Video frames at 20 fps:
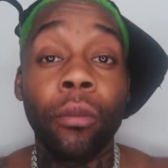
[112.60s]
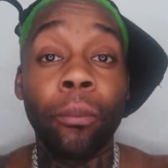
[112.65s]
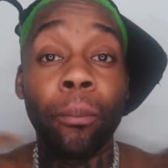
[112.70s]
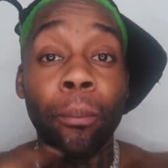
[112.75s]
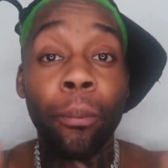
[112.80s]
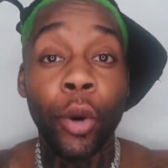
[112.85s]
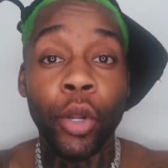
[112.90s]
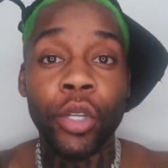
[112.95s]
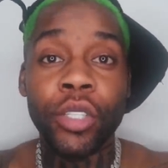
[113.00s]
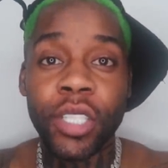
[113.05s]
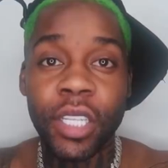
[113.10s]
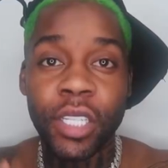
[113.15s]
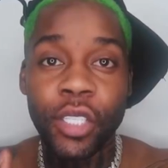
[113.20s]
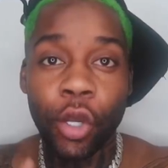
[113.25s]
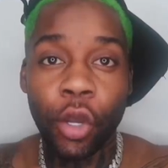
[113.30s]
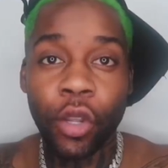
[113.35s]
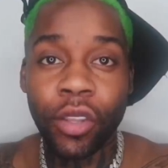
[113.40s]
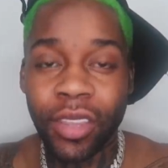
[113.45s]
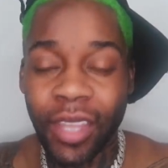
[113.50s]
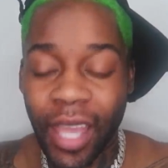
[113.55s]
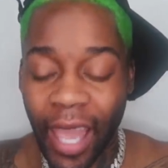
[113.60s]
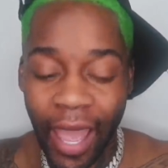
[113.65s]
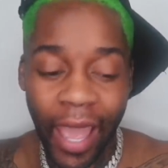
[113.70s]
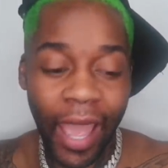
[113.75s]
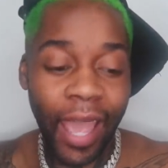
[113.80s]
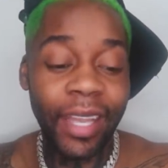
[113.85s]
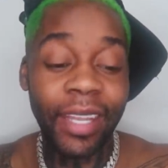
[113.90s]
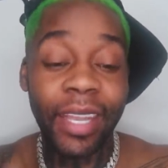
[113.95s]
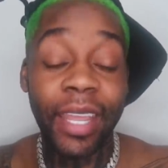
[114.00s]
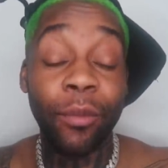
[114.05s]
bonded on
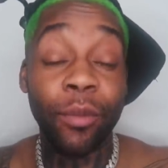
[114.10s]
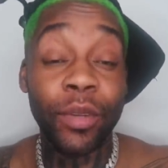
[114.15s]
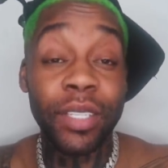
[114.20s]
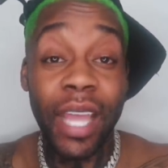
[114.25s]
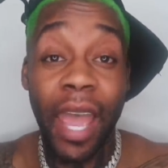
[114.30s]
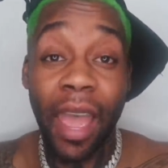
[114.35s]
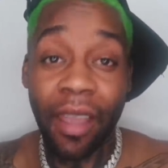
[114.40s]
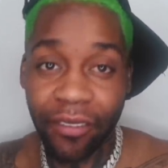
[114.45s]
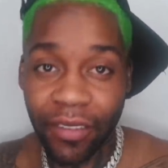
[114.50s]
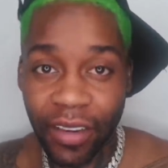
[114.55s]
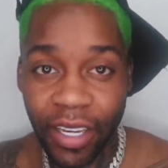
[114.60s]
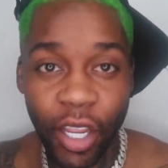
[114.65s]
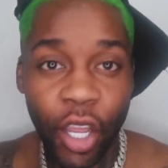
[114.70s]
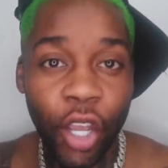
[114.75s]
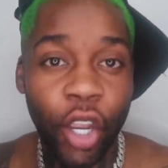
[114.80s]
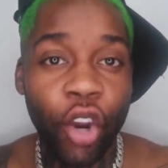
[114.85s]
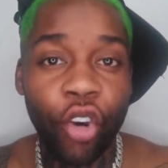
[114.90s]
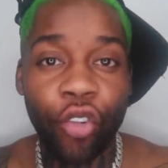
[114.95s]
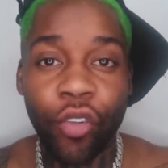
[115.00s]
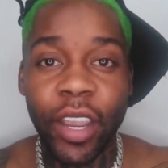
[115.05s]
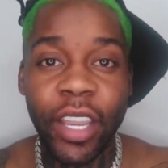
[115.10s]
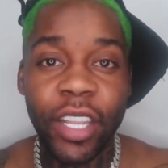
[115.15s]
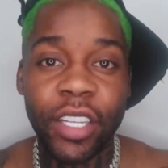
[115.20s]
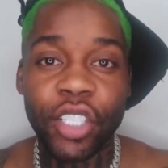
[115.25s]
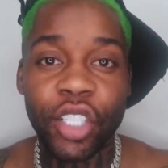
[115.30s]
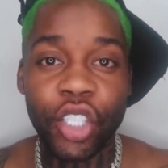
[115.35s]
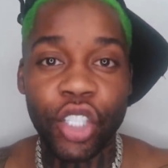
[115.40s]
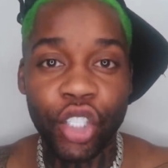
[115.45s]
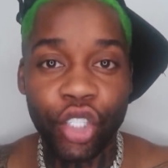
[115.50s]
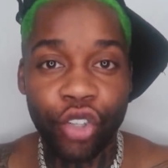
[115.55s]
that and they was having a
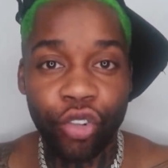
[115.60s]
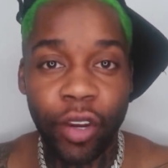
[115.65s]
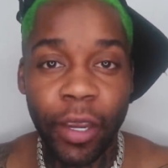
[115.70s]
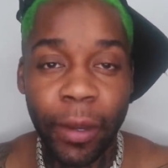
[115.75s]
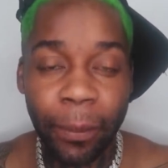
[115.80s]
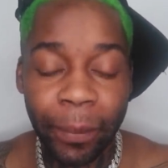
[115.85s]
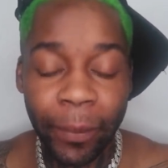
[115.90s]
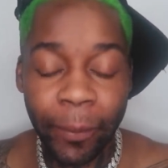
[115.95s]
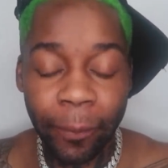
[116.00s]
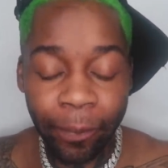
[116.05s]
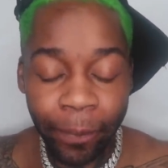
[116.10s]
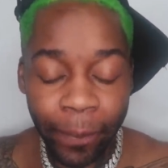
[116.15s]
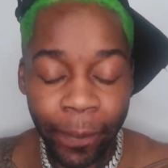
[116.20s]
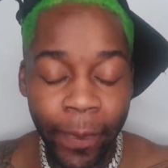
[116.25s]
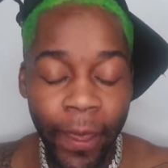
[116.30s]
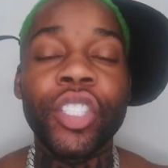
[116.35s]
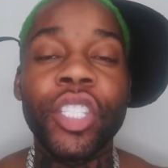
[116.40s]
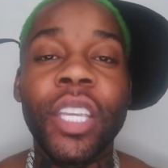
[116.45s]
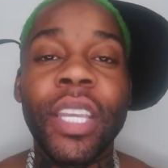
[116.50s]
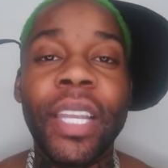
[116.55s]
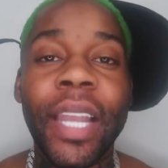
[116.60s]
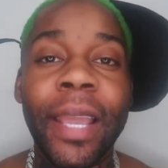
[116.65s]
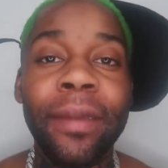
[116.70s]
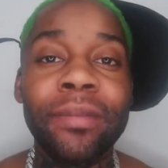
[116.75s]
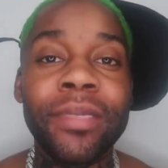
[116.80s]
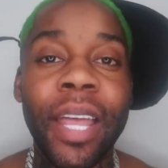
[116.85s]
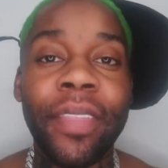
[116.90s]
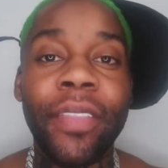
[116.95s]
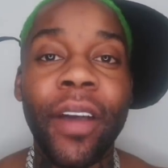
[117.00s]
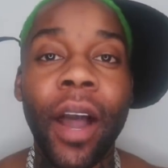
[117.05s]
great trip. She
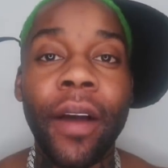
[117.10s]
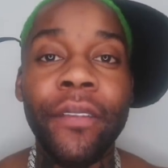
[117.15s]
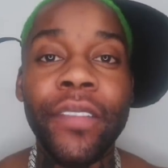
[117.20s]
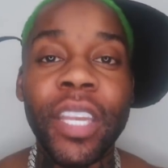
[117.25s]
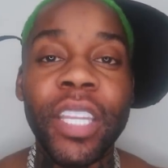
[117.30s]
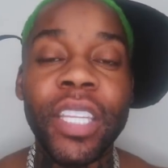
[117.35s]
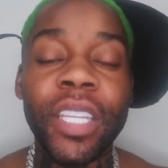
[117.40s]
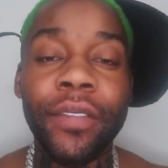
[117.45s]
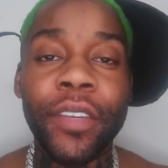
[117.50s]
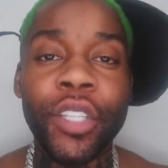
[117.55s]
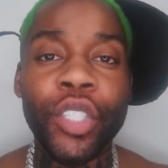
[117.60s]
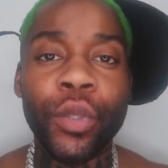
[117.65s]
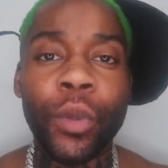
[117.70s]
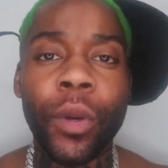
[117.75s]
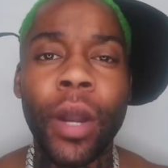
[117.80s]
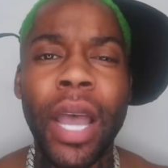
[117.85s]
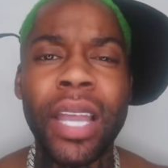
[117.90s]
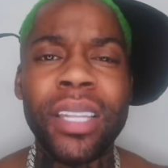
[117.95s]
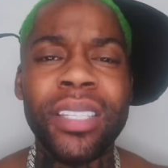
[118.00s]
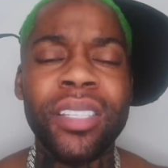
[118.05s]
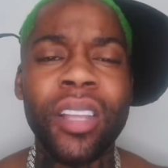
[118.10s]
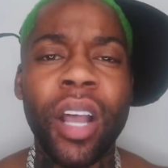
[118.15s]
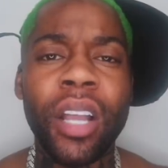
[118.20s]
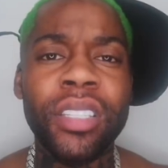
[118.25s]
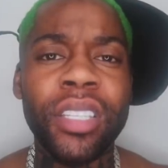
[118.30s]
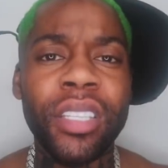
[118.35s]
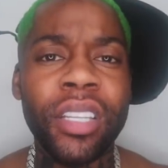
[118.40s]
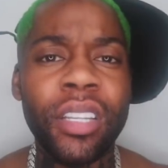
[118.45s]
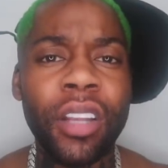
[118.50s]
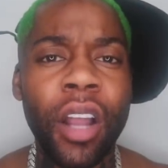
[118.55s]
claims that the other individual has
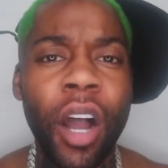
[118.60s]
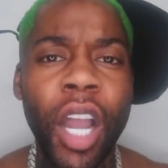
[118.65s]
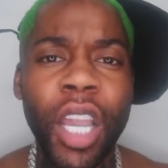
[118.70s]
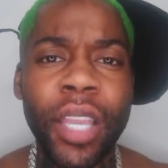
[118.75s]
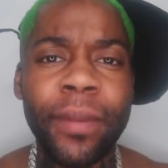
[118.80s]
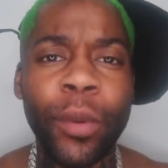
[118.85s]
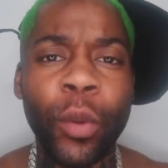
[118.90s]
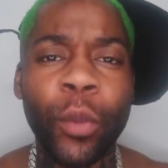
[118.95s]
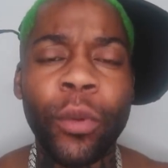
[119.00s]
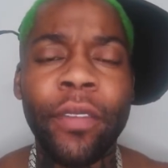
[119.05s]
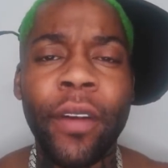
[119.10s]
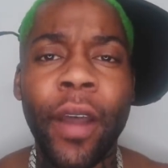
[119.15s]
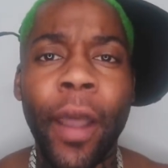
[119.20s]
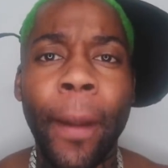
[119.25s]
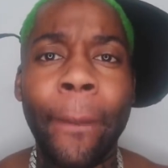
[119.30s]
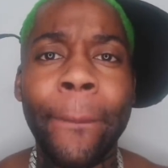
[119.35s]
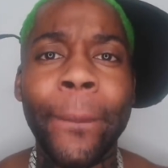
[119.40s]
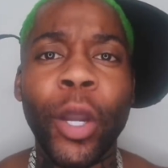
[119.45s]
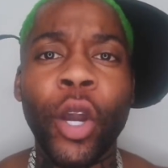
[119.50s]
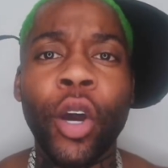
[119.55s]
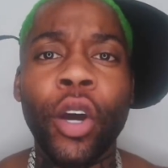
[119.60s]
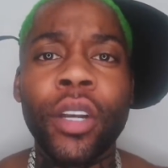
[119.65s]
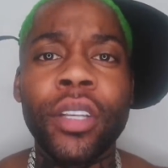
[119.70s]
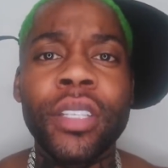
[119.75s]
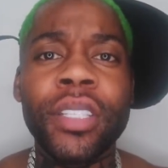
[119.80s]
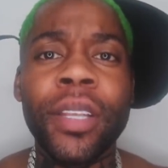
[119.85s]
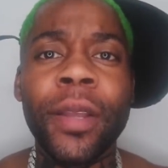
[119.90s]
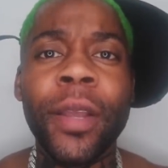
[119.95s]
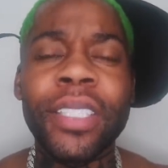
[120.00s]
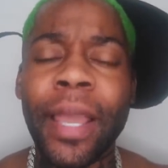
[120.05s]
started an argument with her
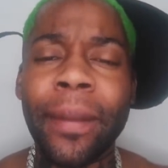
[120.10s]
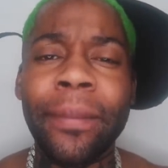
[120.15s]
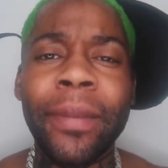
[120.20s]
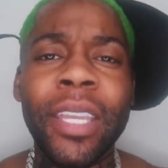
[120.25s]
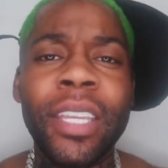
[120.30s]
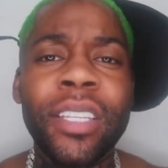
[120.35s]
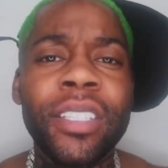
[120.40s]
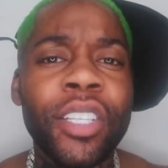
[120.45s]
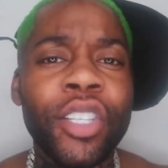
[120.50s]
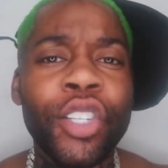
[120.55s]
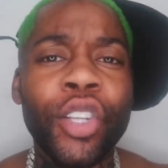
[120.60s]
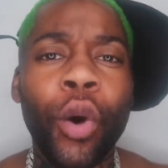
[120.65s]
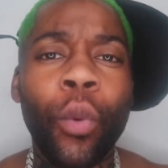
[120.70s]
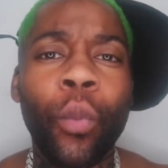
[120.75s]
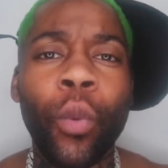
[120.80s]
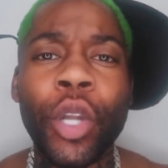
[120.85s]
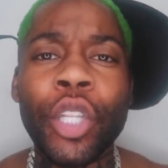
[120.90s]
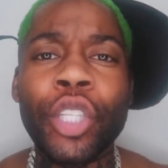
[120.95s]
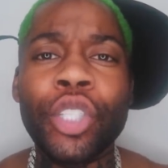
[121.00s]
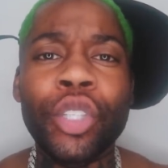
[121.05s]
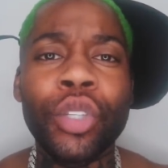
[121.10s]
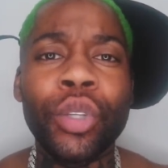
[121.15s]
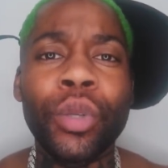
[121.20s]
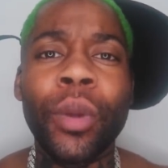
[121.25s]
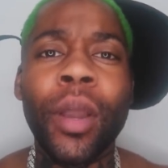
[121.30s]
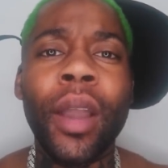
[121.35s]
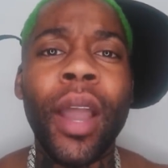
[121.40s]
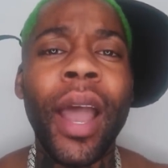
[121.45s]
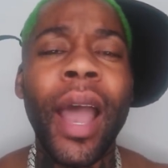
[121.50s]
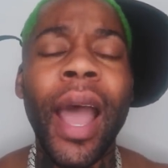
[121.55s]
because Demi did not want
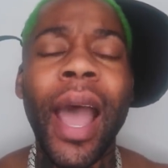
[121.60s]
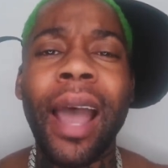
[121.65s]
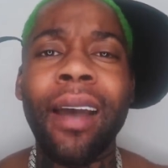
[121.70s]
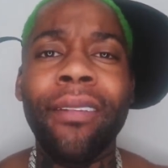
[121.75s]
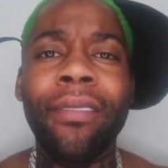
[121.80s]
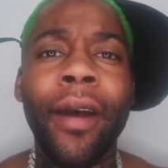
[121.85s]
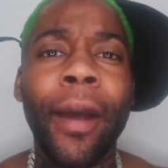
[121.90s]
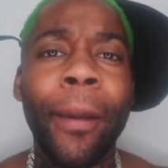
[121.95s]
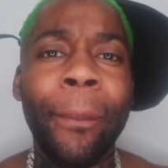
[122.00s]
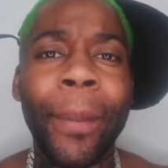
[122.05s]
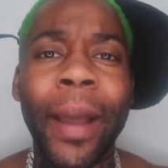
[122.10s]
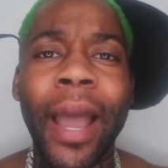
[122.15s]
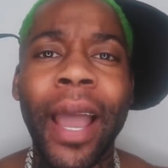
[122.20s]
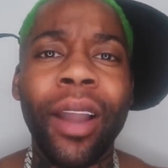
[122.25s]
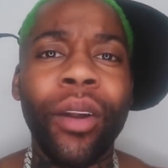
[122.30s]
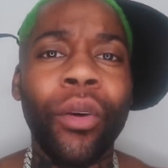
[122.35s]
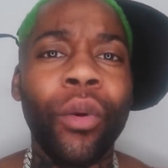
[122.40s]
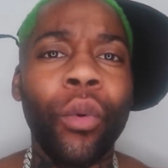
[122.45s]
to have her back